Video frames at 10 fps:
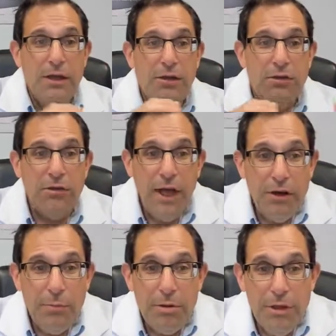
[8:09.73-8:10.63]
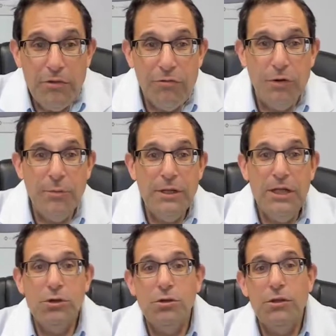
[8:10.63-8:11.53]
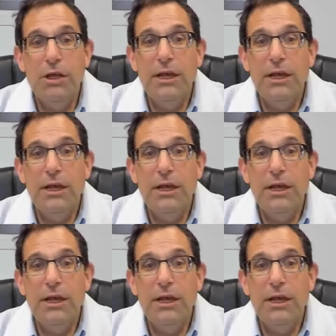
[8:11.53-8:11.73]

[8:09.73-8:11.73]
solder paste formulation,